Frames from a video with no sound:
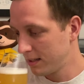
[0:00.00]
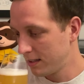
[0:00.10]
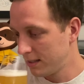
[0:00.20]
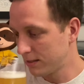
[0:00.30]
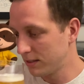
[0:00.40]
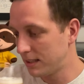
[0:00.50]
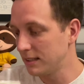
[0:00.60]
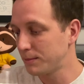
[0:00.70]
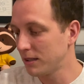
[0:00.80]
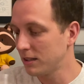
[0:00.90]
So it does
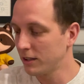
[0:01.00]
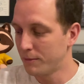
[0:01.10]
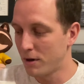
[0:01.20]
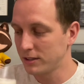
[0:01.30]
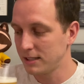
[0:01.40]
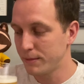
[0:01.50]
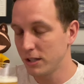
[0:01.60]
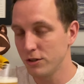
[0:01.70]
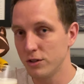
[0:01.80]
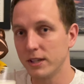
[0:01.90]
smell a little malty, but
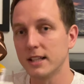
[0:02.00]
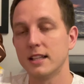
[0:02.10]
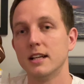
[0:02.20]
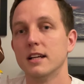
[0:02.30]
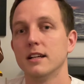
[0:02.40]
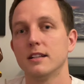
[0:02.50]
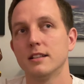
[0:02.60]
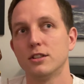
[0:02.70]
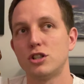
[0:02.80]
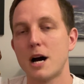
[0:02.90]
you do get the
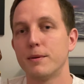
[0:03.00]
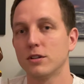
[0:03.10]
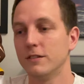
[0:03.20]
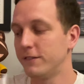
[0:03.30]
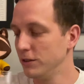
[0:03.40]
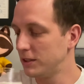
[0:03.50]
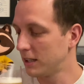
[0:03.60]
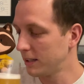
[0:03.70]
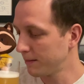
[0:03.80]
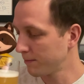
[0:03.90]
tropical fruits on it.